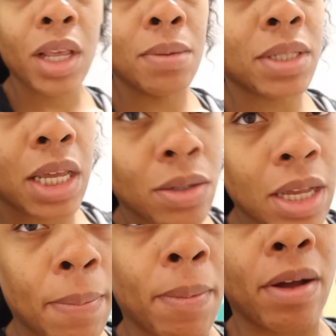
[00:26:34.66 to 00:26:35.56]
I'm staying on
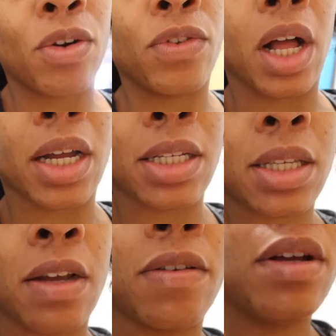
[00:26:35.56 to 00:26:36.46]
top of my whole vlog and
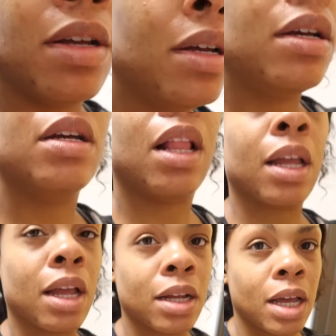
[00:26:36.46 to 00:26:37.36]
stuff.
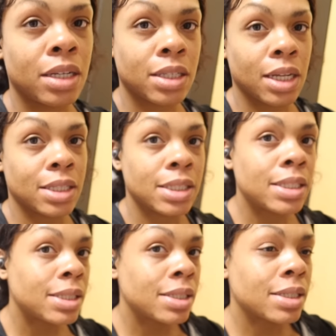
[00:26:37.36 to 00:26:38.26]
Like, I gotta stay
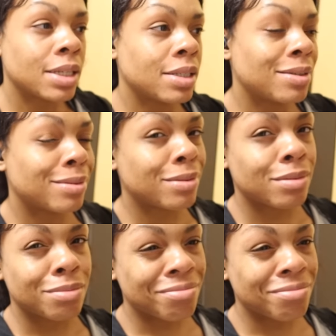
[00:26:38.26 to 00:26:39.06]
consistent because